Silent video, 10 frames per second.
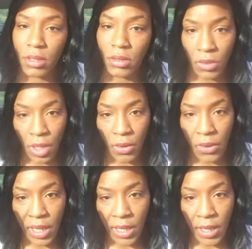You know,
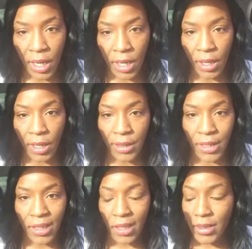they they
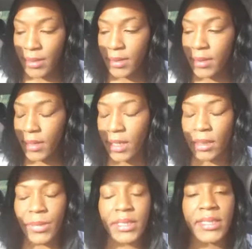
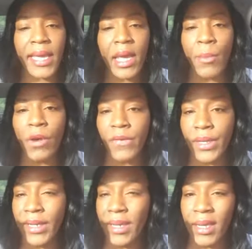scheme and scam over
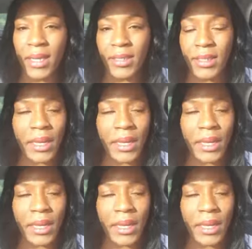the kids.